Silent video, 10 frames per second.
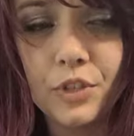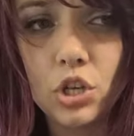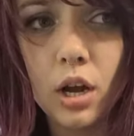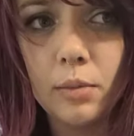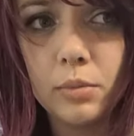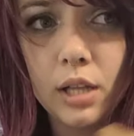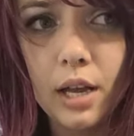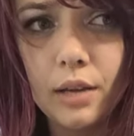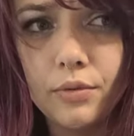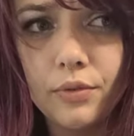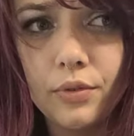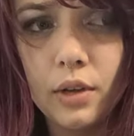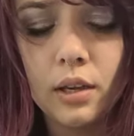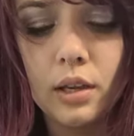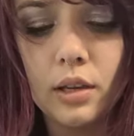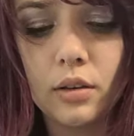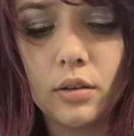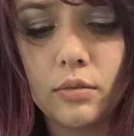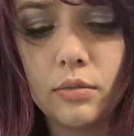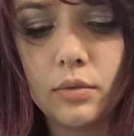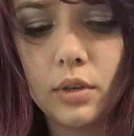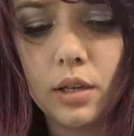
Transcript: job life, in,